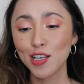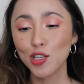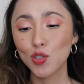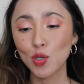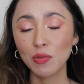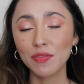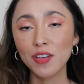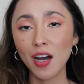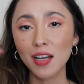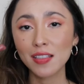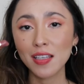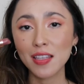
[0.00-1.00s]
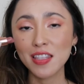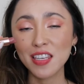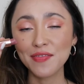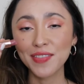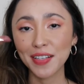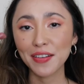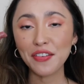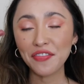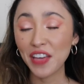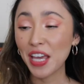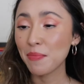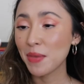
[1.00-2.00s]
So we've got the very
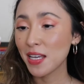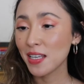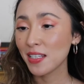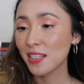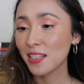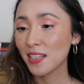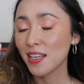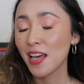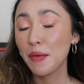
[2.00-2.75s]
famous